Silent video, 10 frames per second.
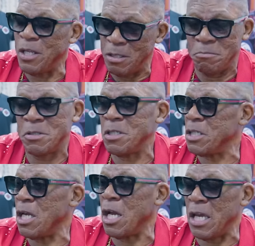and
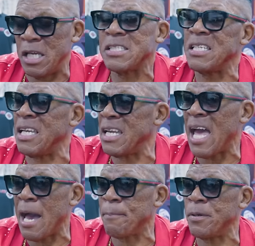an incident
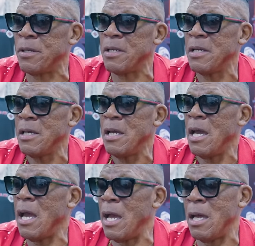happened,
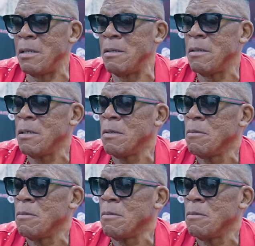and